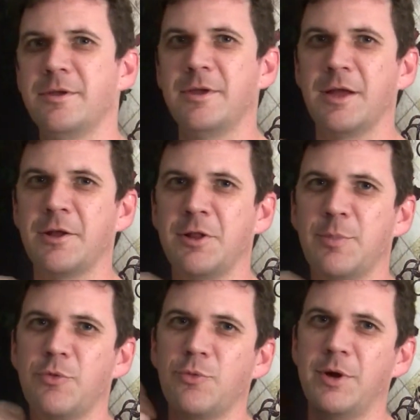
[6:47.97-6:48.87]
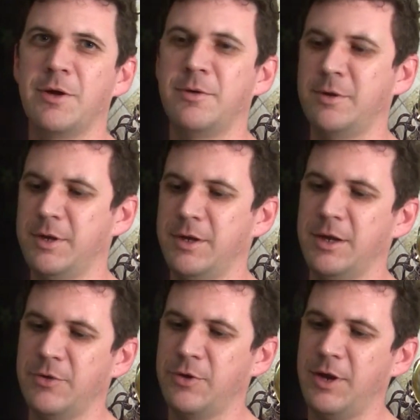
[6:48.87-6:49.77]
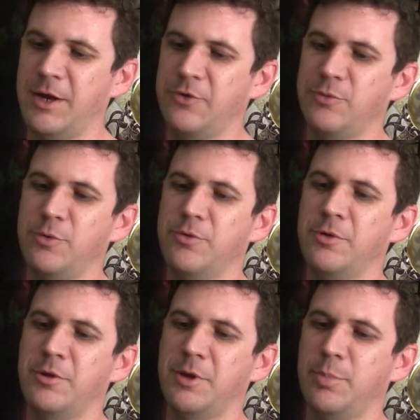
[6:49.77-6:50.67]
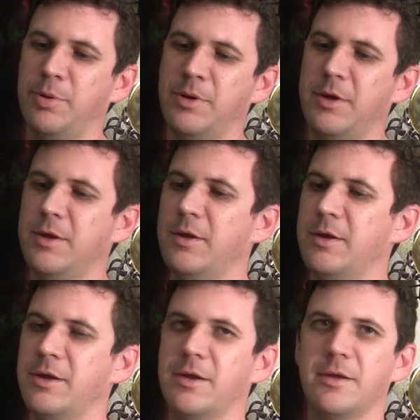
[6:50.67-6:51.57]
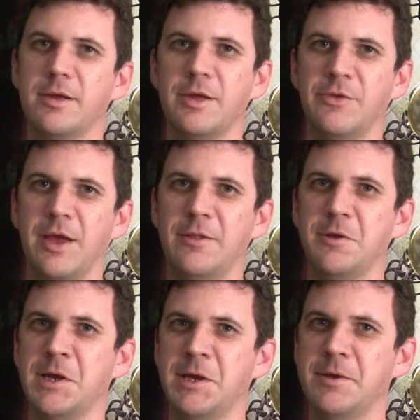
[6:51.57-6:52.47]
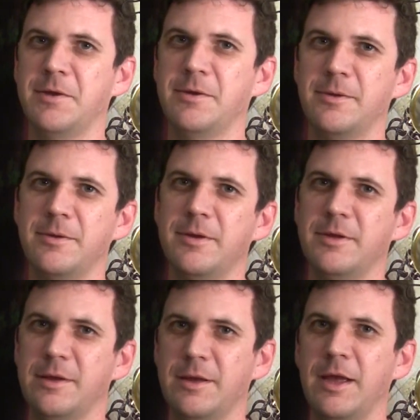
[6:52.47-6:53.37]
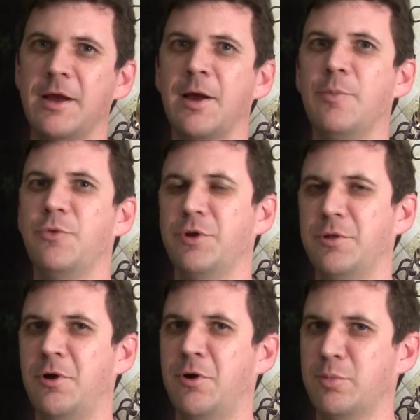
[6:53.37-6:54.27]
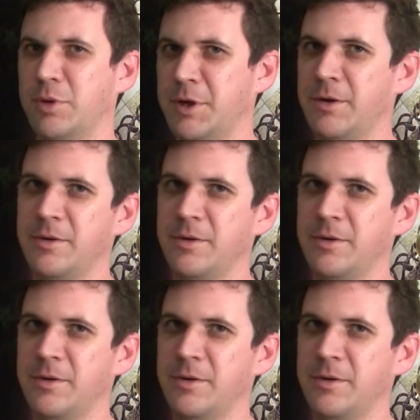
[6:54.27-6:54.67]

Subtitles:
It clips well. It's a nice smooth clip. It's elegant. It comes in a long blade.